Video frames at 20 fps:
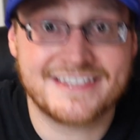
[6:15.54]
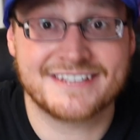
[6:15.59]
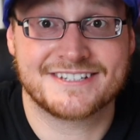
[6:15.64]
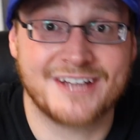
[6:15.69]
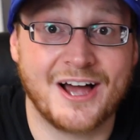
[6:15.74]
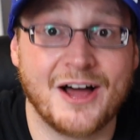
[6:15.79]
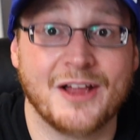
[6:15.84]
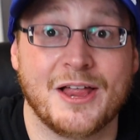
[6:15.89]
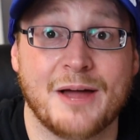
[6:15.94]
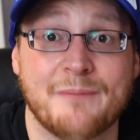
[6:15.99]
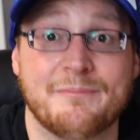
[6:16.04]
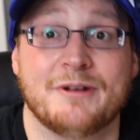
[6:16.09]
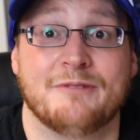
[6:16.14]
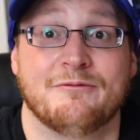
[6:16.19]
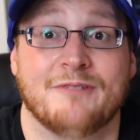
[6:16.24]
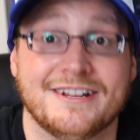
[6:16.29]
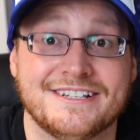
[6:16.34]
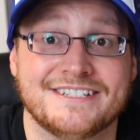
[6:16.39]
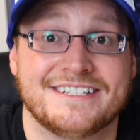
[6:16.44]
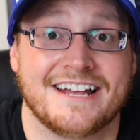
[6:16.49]
this all up
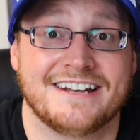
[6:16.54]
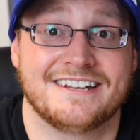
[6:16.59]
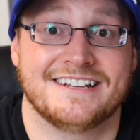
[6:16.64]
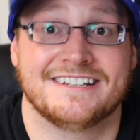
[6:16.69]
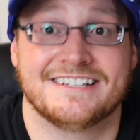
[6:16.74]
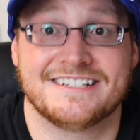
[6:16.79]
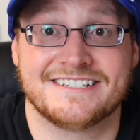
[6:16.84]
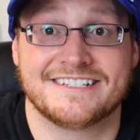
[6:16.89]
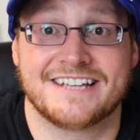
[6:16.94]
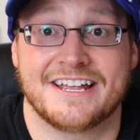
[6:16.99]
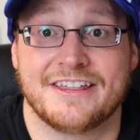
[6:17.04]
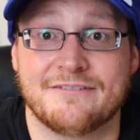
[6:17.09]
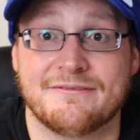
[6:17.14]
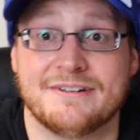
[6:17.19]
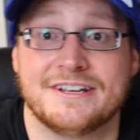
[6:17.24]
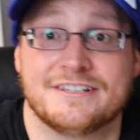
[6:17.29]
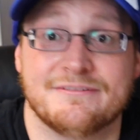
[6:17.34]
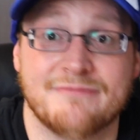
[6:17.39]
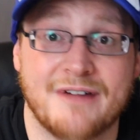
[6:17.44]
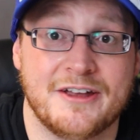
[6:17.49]
in one sentence and say the
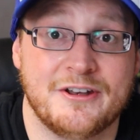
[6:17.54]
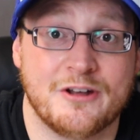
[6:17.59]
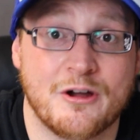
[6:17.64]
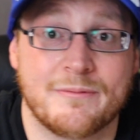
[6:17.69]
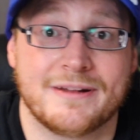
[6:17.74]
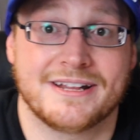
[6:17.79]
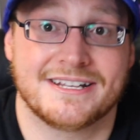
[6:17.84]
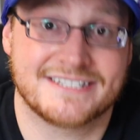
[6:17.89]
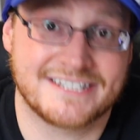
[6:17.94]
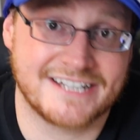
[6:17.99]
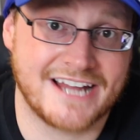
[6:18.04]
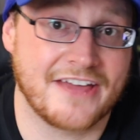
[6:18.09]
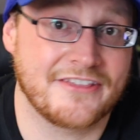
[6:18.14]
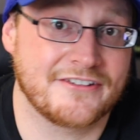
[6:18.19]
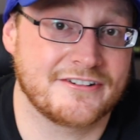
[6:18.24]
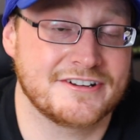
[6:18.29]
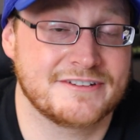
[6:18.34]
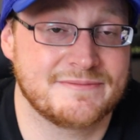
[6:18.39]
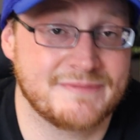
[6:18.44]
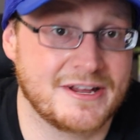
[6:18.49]
reason why nobody's
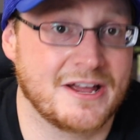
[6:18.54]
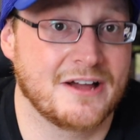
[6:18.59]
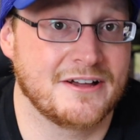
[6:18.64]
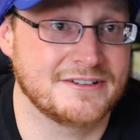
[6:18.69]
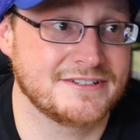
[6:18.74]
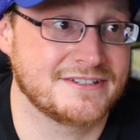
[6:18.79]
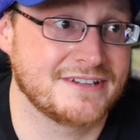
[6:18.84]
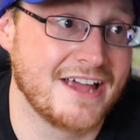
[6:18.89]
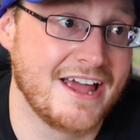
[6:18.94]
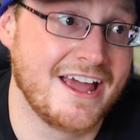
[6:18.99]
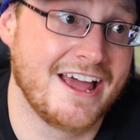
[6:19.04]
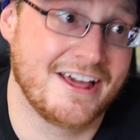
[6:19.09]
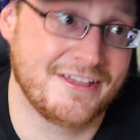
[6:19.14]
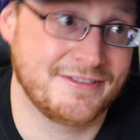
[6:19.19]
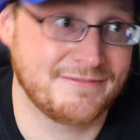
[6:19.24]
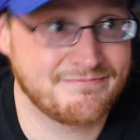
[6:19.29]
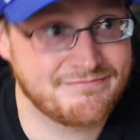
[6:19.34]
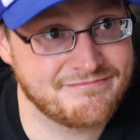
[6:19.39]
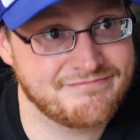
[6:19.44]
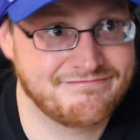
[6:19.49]
together is because
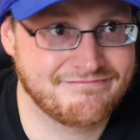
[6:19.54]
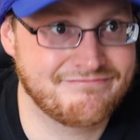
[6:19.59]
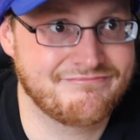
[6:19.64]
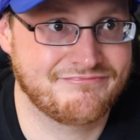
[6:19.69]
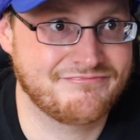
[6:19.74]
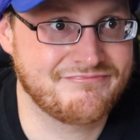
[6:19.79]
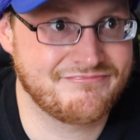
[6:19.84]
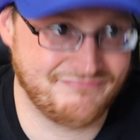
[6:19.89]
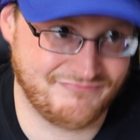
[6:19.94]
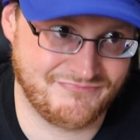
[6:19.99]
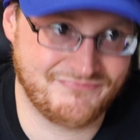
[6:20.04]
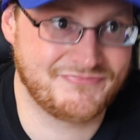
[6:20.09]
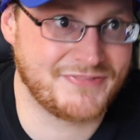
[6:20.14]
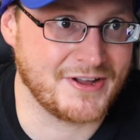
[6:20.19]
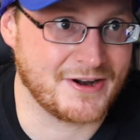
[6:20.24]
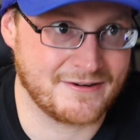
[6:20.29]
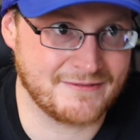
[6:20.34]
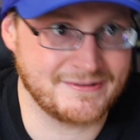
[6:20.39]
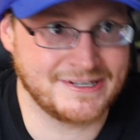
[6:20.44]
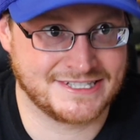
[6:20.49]

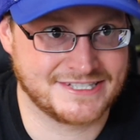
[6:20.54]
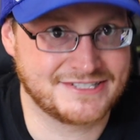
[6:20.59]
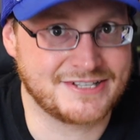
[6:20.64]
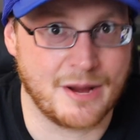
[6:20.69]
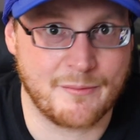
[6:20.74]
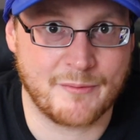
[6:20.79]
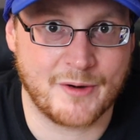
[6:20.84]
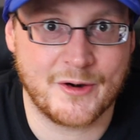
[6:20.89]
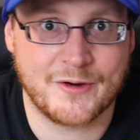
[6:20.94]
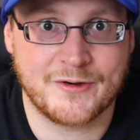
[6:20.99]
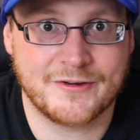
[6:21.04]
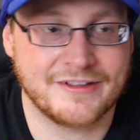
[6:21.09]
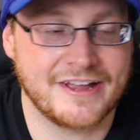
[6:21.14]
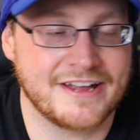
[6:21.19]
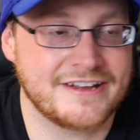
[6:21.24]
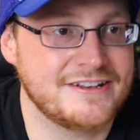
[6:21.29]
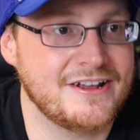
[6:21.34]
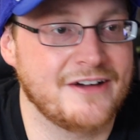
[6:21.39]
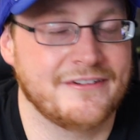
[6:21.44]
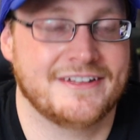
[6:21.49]
it's summer.
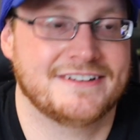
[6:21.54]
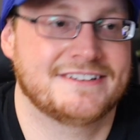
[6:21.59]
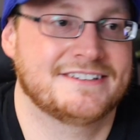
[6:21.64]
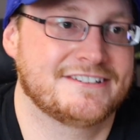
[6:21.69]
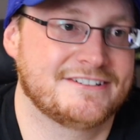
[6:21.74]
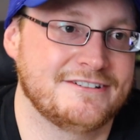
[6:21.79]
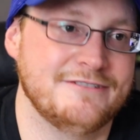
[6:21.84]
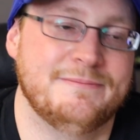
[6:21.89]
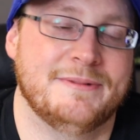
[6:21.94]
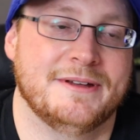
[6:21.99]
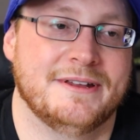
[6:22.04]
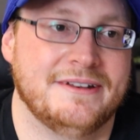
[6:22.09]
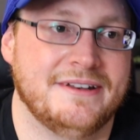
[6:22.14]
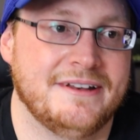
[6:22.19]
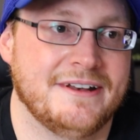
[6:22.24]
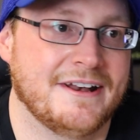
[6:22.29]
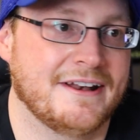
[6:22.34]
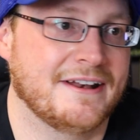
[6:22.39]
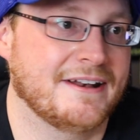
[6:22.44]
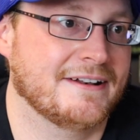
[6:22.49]
Like, no, that's stupid.
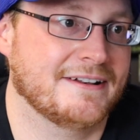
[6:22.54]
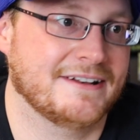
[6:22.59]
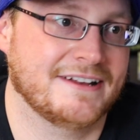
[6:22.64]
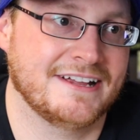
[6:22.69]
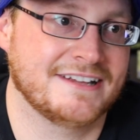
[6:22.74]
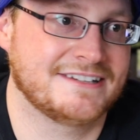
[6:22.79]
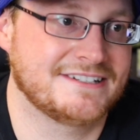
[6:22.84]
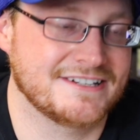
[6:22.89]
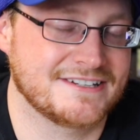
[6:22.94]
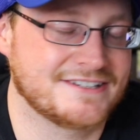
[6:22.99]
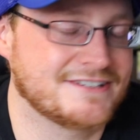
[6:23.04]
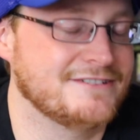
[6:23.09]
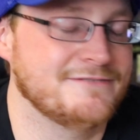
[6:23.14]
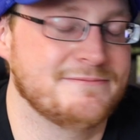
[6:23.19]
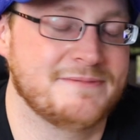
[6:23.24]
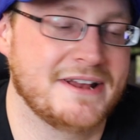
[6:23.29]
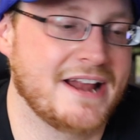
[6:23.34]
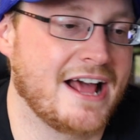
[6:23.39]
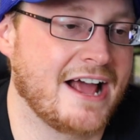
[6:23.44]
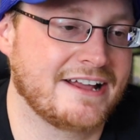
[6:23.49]
It's just
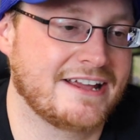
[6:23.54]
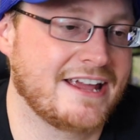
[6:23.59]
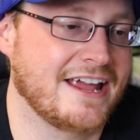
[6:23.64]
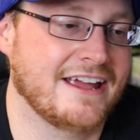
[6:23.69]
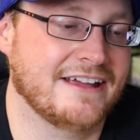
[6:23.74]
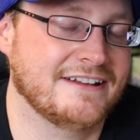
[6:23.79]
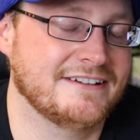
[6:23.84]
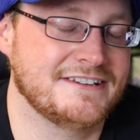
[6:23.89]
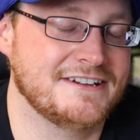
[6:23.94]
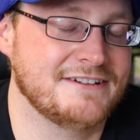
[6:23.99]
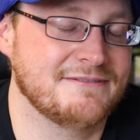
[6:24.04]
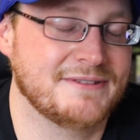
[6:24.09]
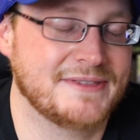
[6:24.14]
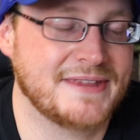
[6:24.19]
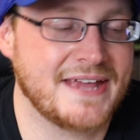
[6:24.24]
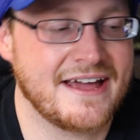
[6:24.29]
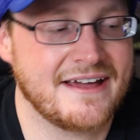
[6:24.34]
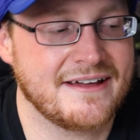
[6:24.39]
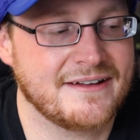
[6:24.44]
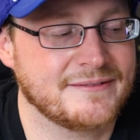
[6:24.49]
stupid. I can't deal with
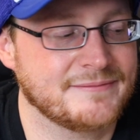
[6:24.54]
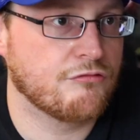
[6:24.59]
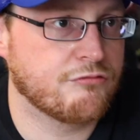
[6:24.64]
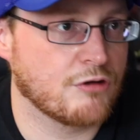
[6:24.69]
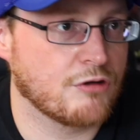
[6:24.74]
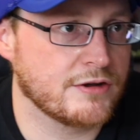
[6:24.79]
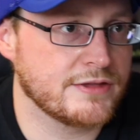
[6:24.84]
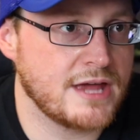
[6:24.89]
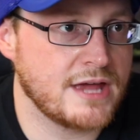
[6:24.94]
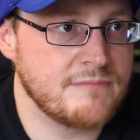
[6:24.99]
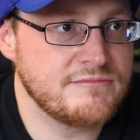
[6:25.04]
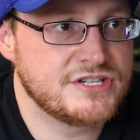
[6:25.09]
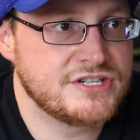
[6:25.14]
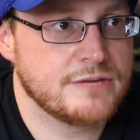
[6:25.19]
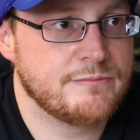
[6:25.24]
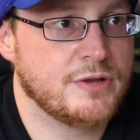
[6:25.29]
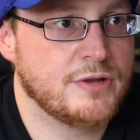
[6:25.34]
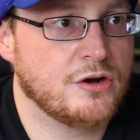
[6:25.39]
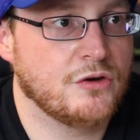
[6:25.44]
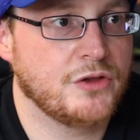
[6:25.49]
that. For them
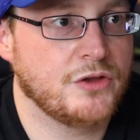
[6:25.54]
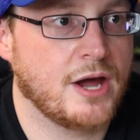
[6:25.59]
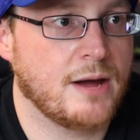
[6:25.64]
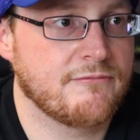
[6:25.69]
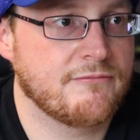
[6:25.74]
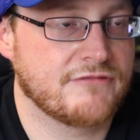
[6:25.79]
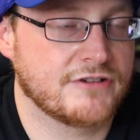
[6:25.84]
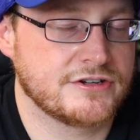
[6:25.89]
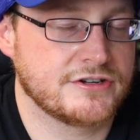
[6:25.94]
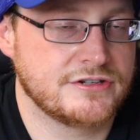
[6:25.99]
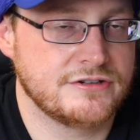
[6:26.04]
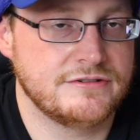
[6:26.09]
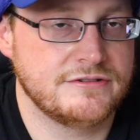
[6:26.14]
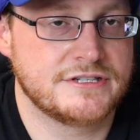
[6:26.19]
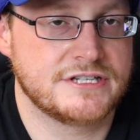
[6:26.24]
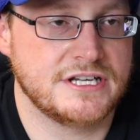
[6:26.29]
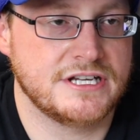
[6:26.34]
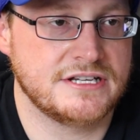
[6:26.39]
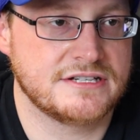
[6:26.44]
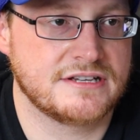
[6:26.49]
to build up for 2
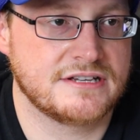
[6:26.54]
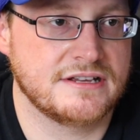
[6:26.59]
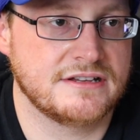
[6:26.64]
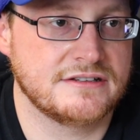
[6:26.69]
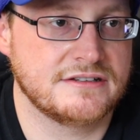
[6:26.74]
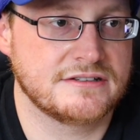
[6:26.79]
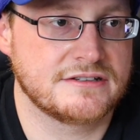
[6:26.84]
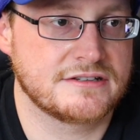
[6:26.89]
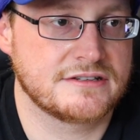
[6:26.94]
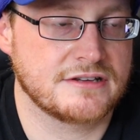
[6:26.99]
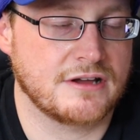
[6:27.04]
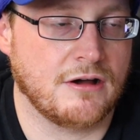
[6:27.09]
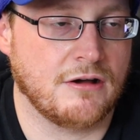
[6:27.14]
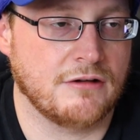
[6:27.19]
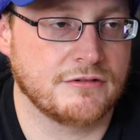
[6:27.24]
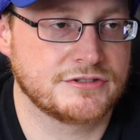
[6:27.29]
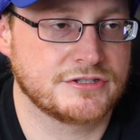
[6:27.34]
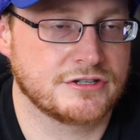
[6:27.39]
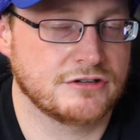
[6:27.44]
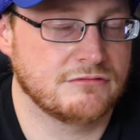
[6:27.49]
seasons
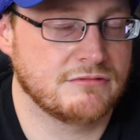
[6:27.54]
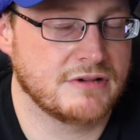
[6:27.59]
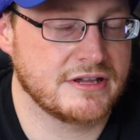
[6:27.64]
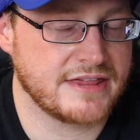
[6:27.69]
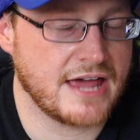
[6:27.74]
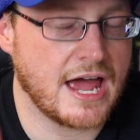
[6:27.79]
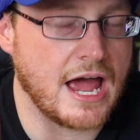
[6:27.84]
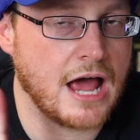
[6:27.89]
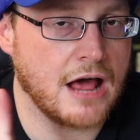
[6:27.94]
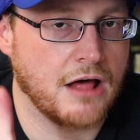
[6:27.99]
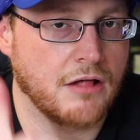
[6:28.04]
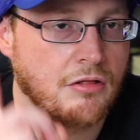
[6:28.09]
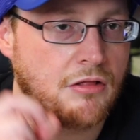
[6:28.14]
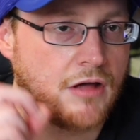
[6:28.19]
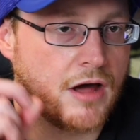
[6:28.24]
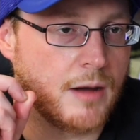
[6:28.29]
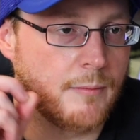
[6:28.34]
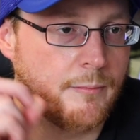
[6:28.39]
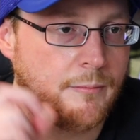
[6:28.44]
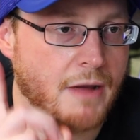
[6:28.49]
also with
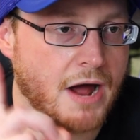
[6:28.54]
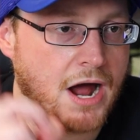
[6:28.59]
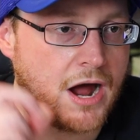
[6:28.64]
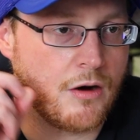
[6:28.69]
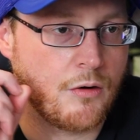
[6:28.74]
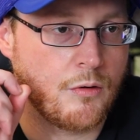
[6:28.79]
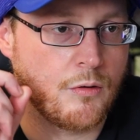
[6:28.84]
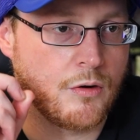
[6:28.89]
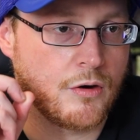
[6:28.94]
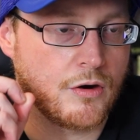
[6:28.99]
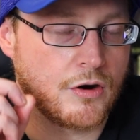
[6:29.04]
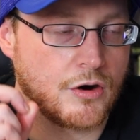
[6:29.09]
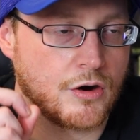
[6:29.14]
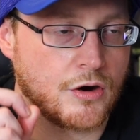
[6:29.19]
Elle about